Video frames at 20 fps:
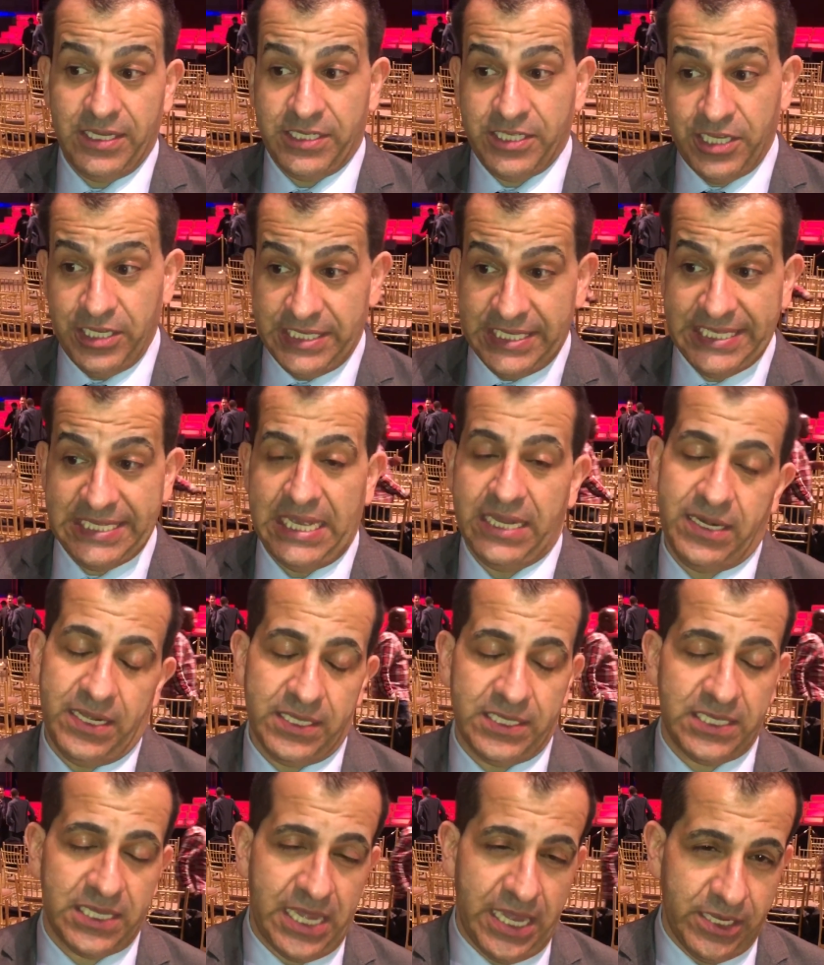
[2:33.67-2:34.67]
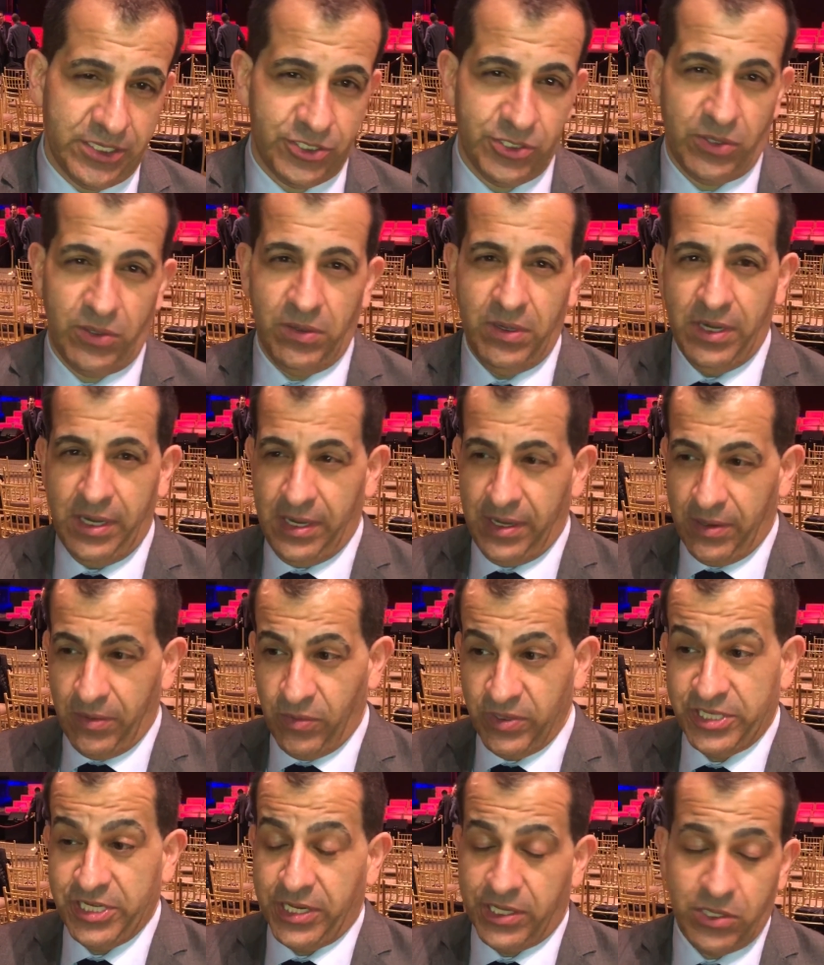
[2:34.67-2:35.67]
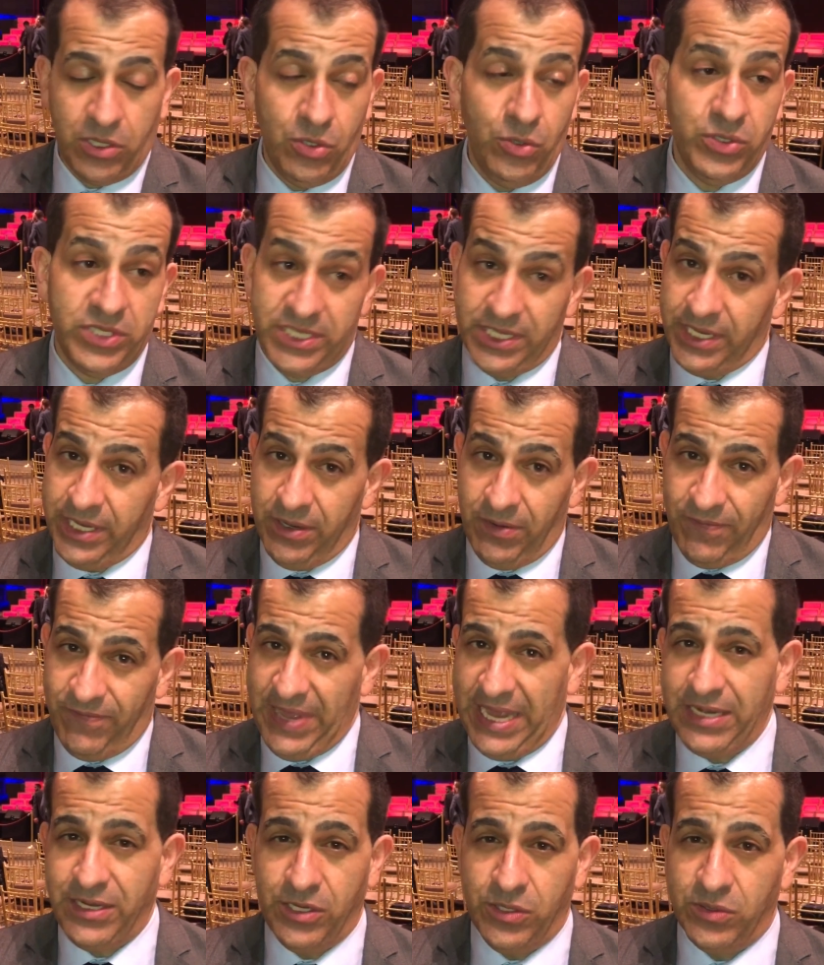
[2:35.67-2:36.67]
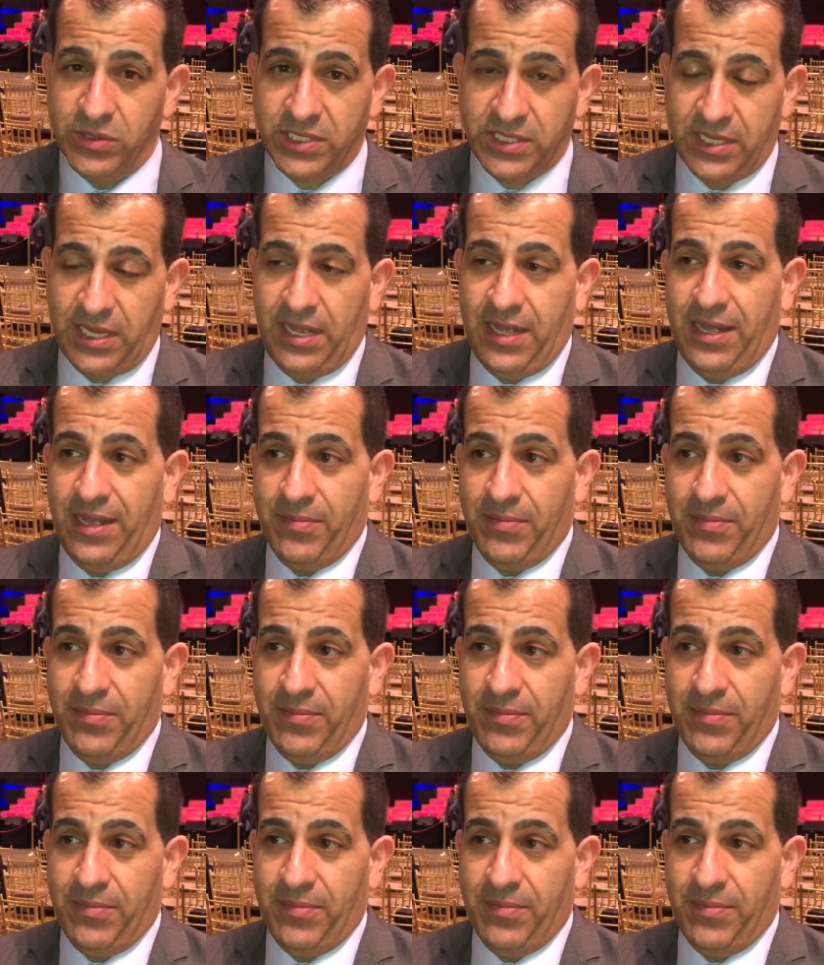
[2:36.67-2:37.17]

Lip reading: to set a schedule, which includes, venues.